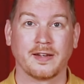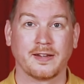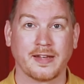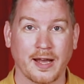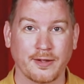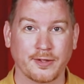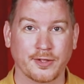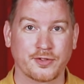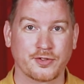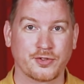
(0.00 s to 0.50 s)

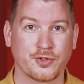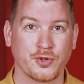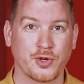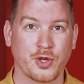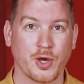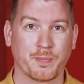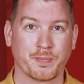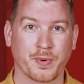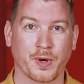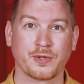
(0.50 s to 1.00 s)
Download
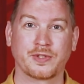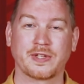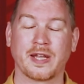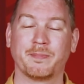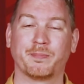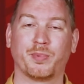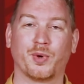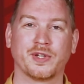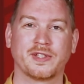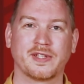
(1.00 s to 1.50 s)
Studio Pro
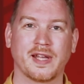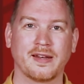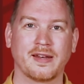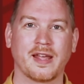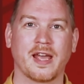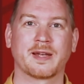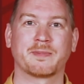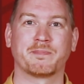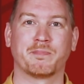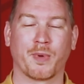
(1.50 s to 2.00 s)
10.10
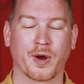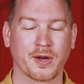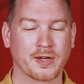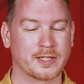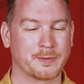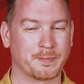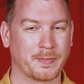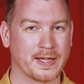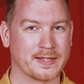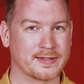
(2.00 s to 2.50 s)
at
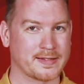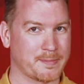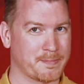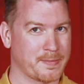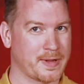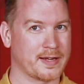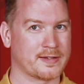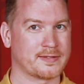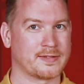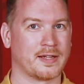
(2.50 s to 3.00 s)

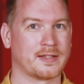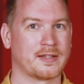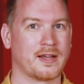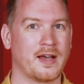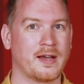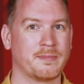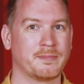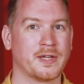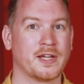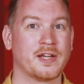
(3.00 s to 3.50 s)

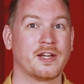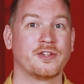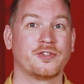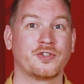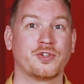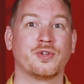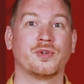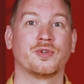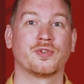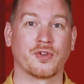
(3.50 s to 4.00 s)
marketplace.mendix.com
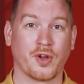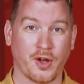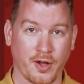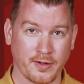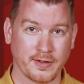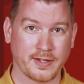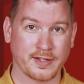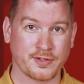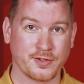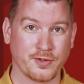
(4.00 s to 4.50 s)
to use
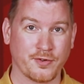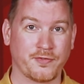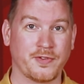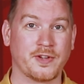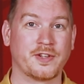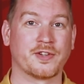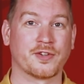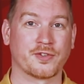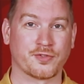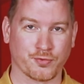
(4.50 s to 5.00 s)
all these new
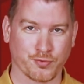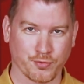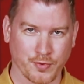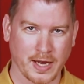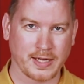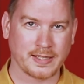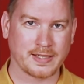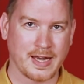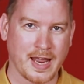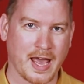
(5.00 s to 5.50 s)
features
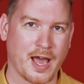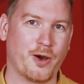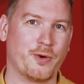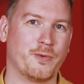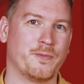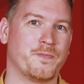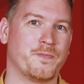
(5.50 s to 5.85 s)
right now.